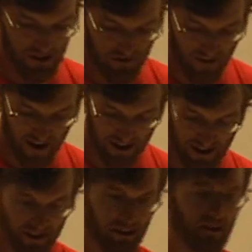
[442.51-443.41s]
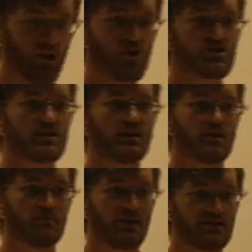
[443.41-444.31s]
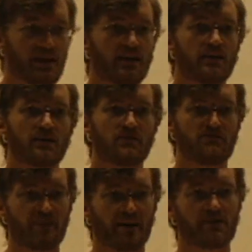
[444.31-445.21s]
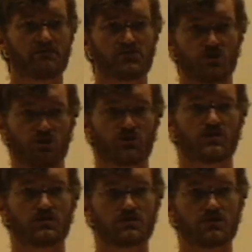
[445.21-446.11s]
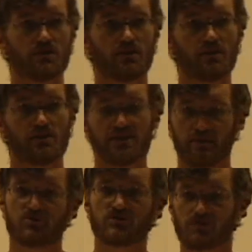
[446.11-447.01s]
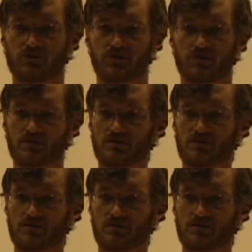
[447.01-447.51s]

defining, launching, and maintaining effective solutions, deep solutions.